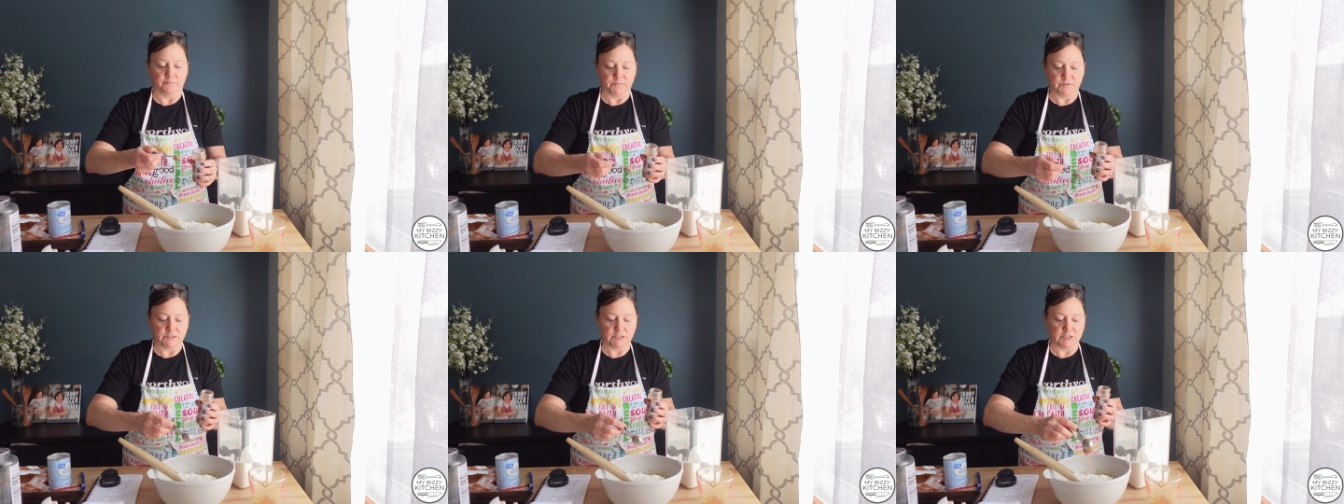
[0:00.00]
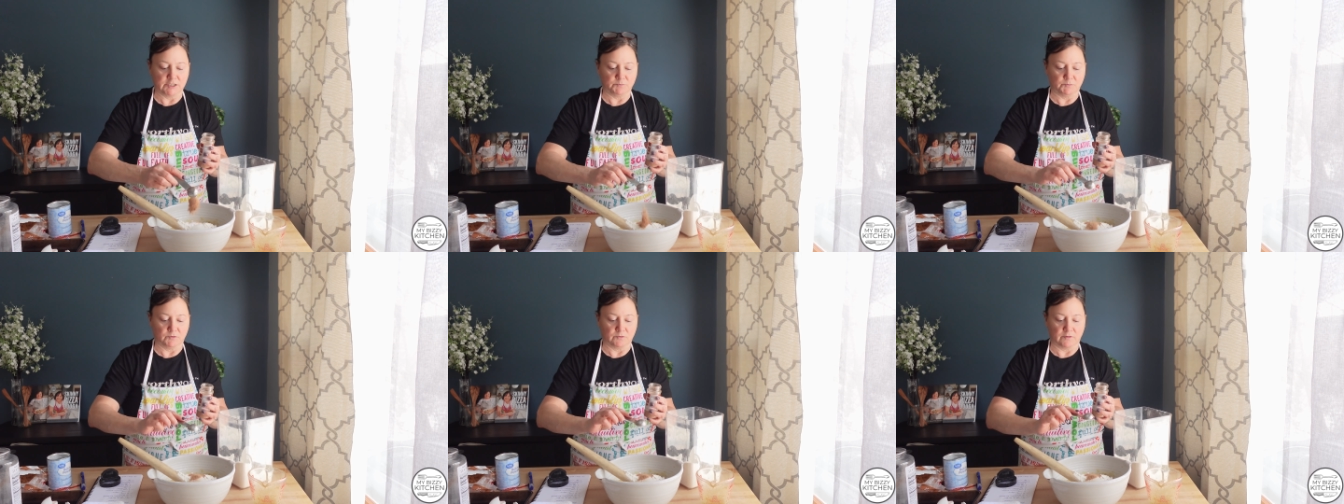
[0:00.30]

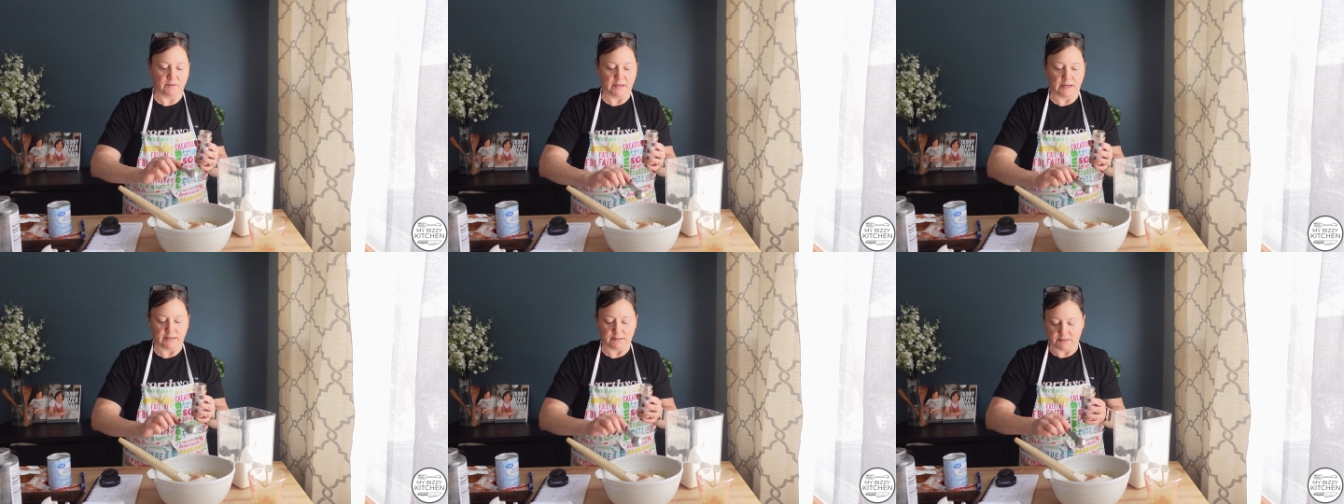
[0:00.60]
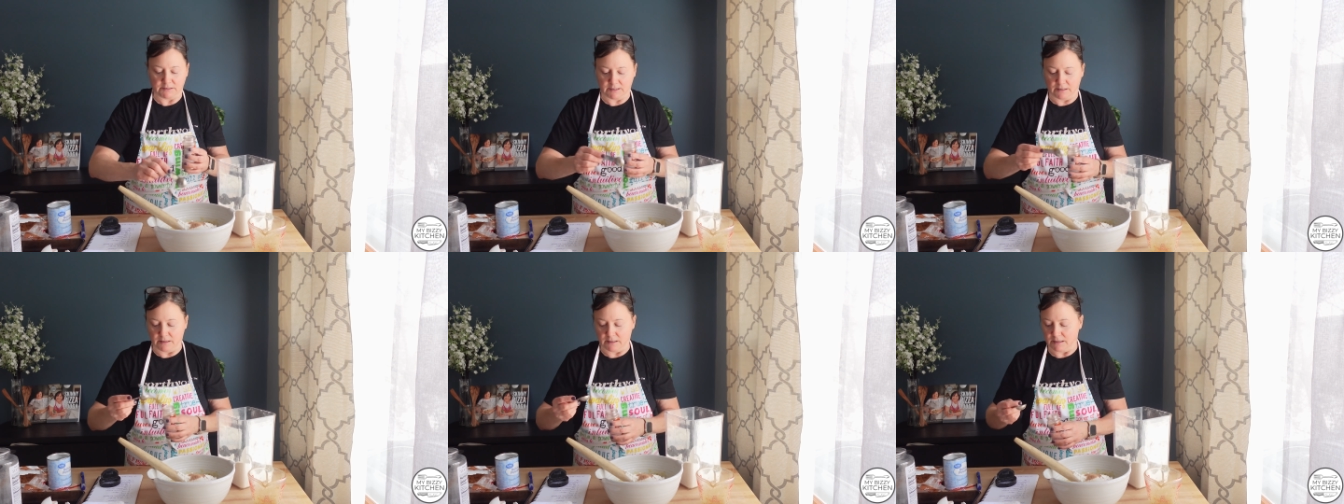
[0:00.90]
teaspoon of that
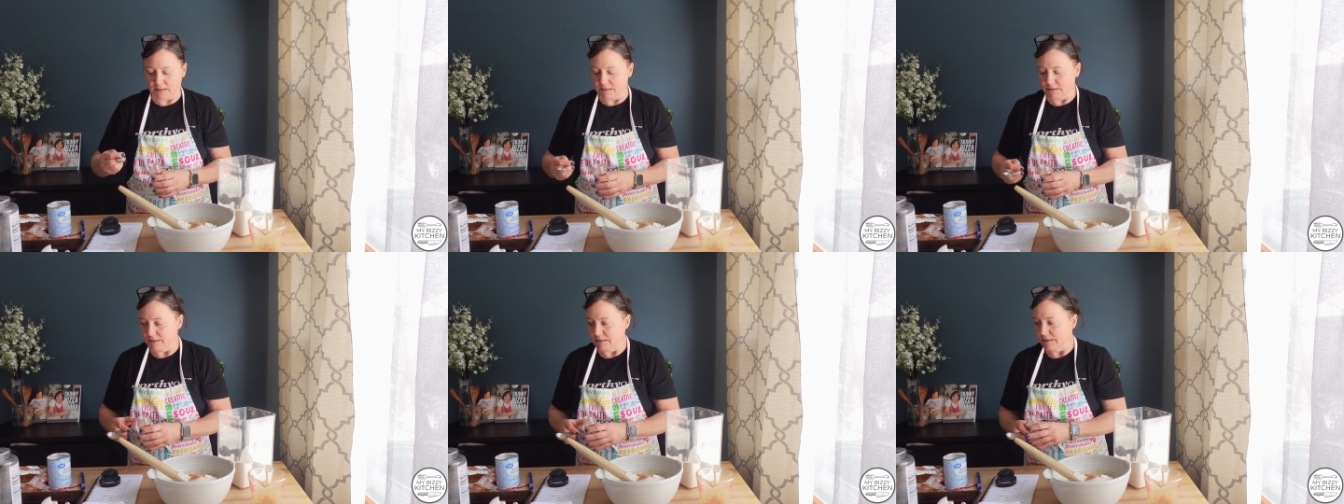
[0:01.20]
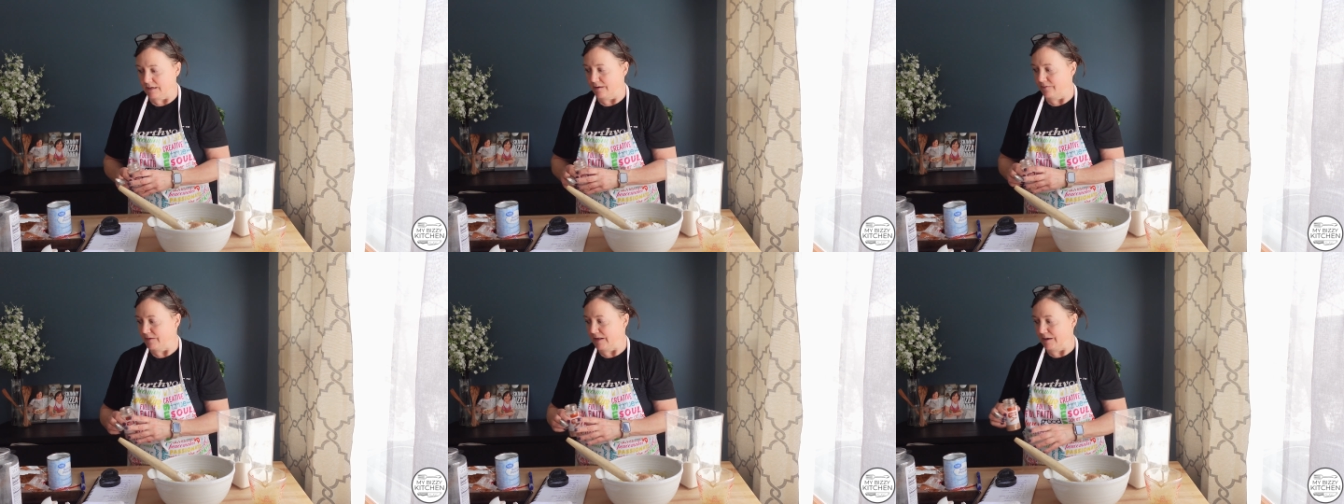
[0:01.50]
to this,
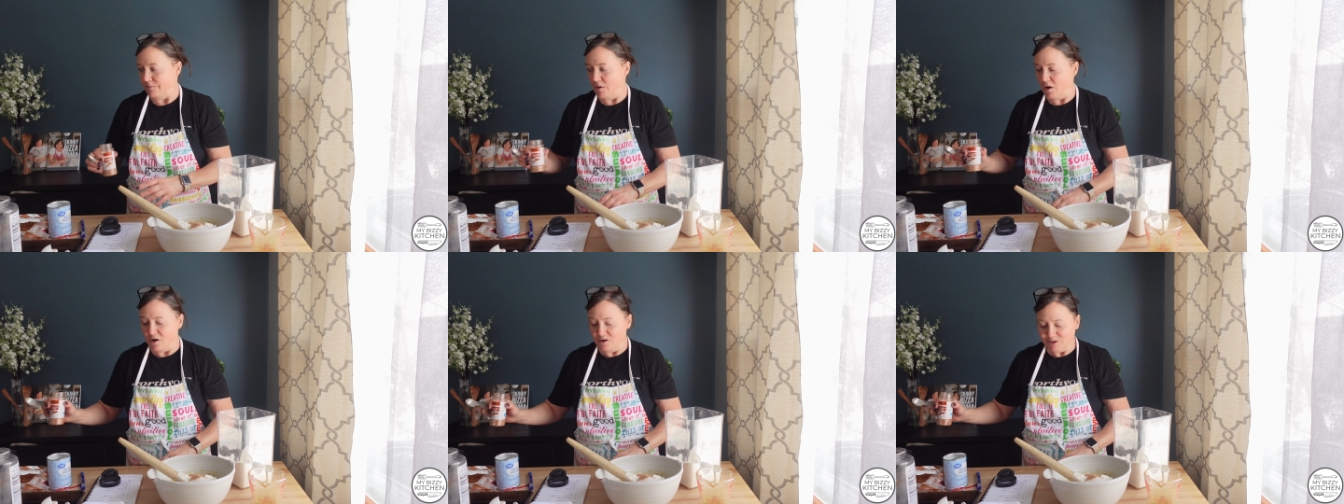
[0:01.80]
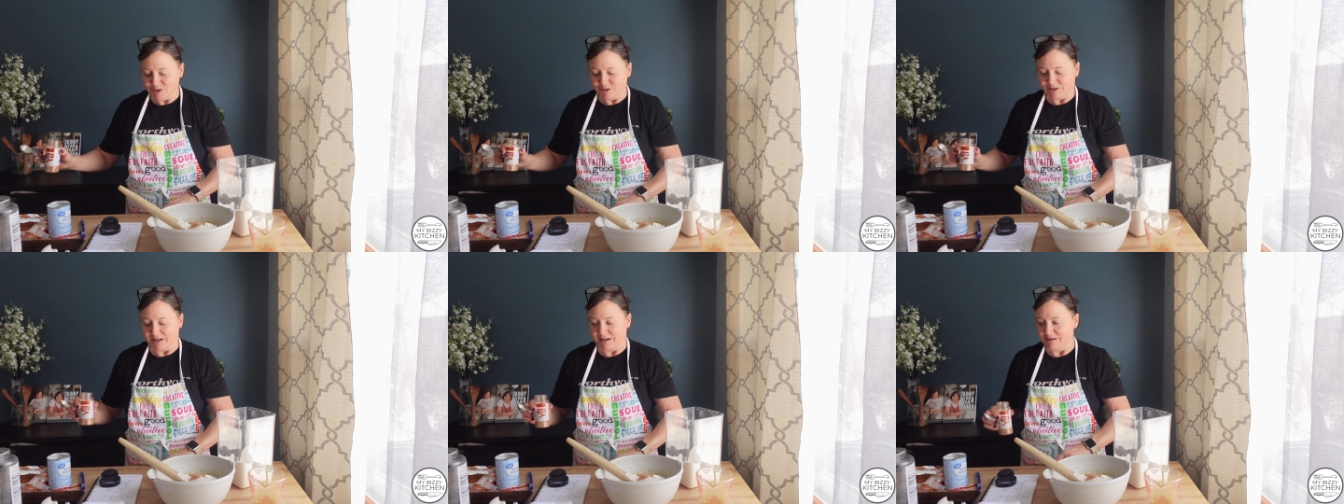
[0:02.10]
and then I'm
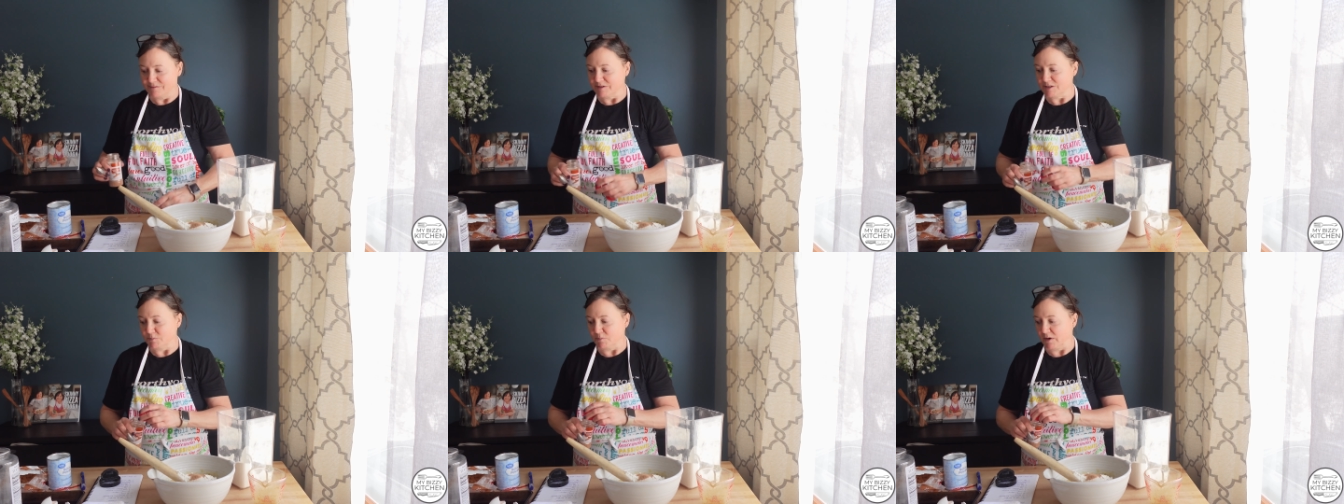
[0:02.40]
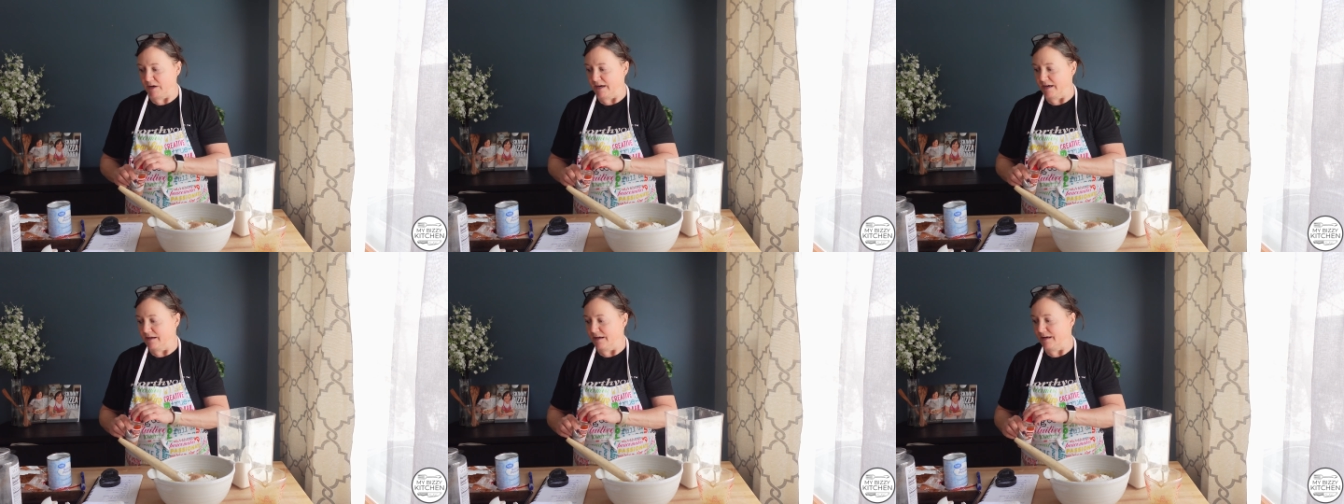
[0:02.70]
also gonna
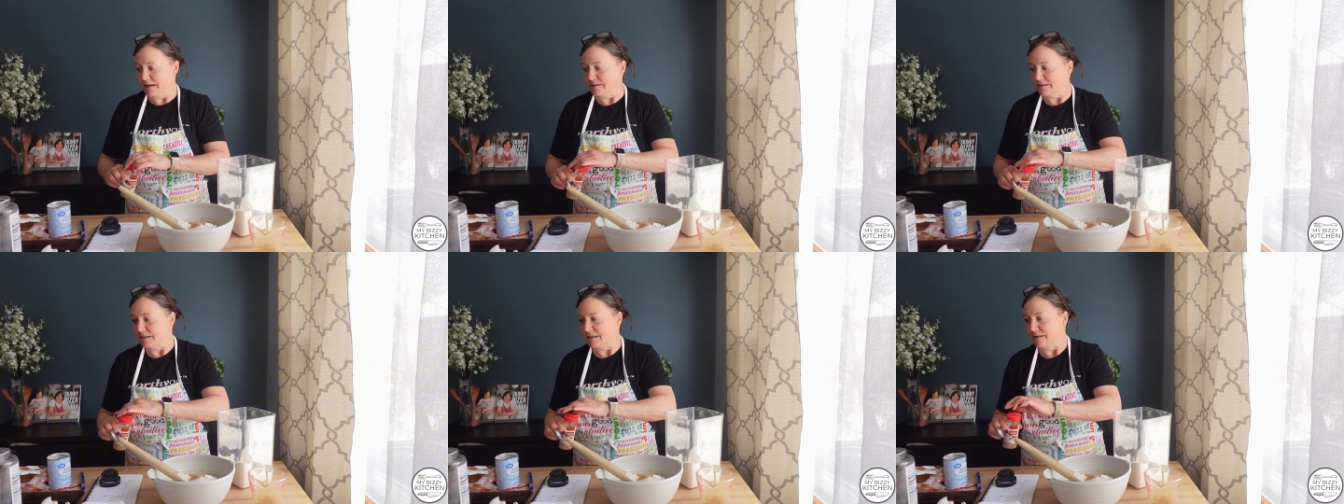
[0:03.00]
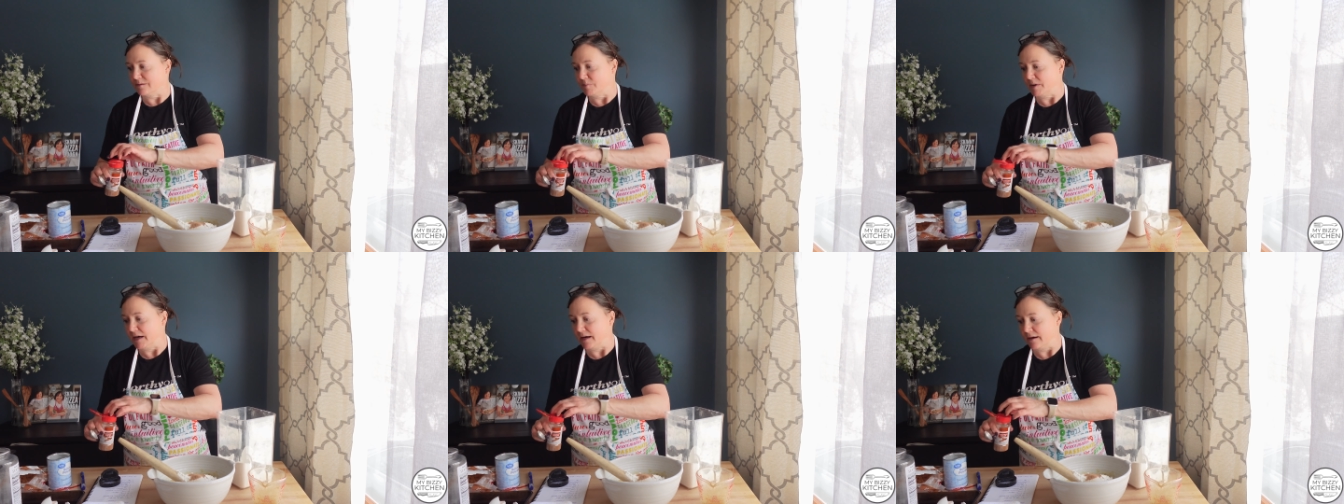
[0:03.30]
spray it into
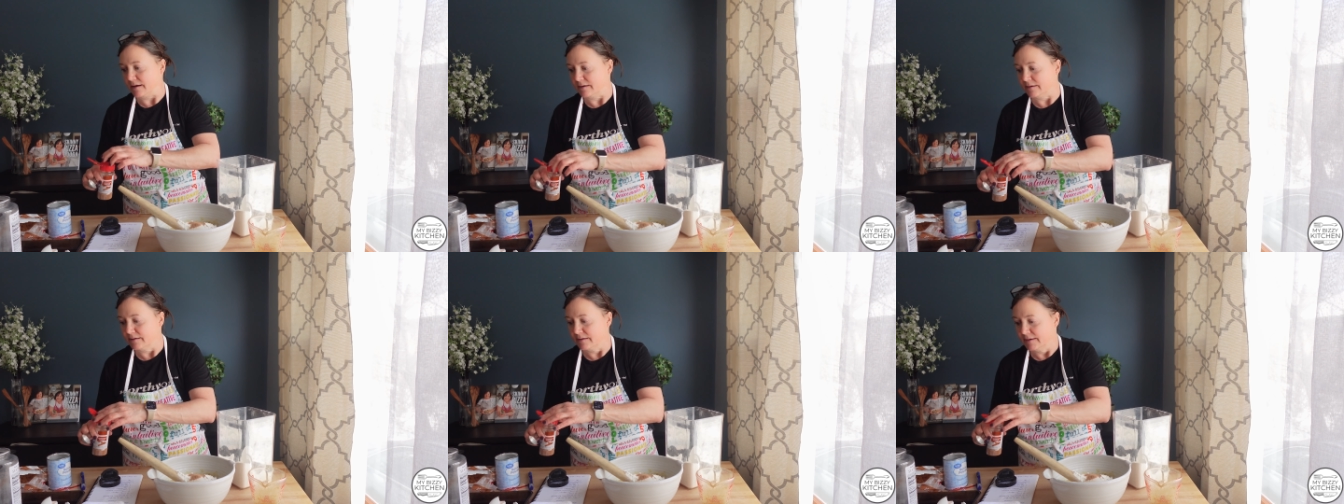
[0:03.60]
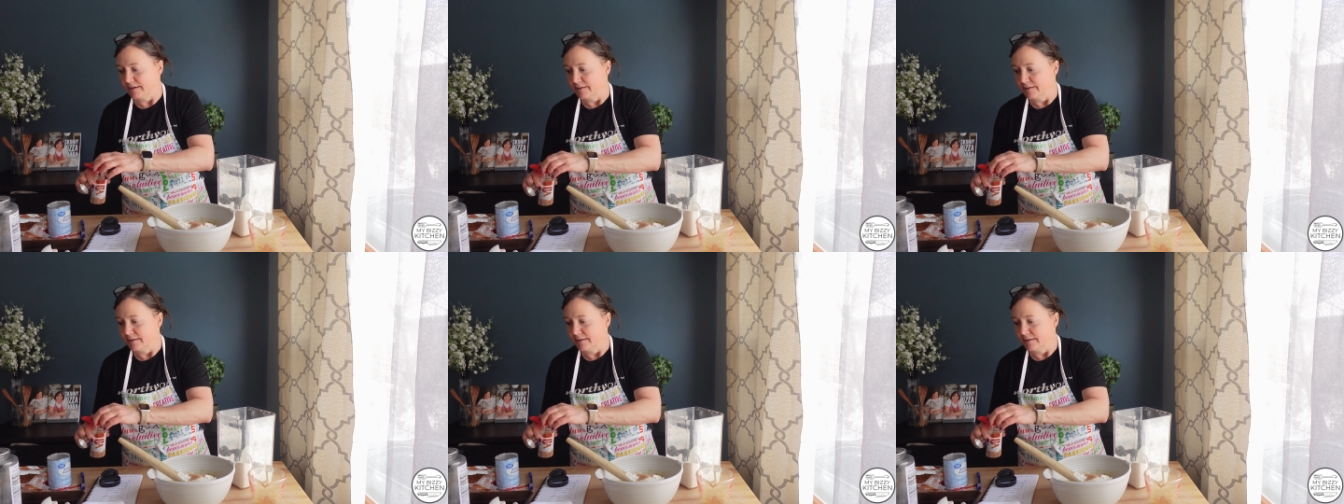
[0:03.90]
the pan.